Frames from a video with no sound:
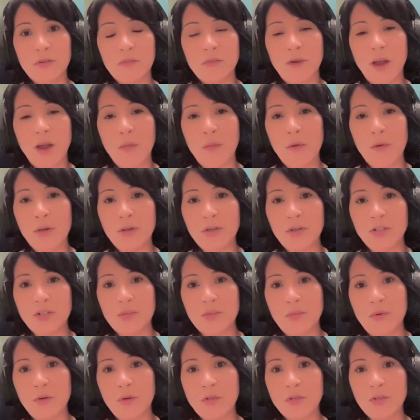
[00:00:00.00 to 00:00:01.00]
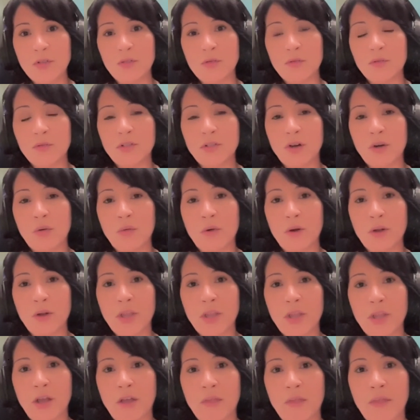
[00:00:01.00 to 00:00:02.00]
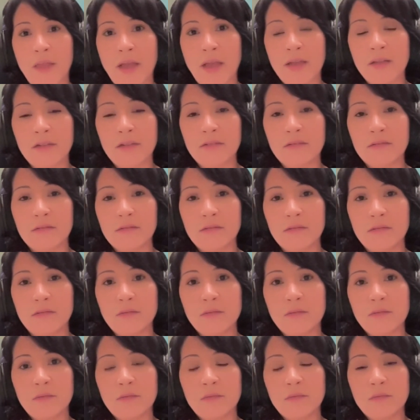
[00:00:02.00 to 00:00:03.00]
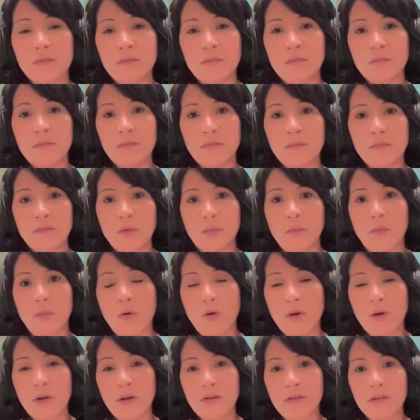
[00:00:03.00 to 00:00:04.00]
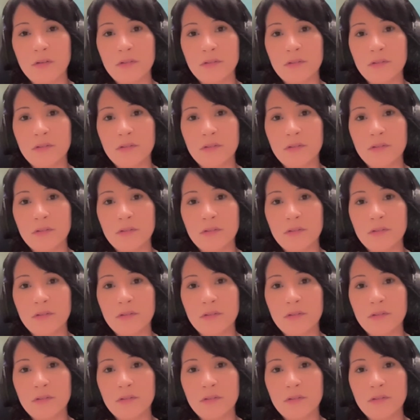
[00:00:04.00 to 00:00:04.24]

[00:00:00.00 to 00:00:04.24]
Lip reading: right when you're supposed to start working on that report.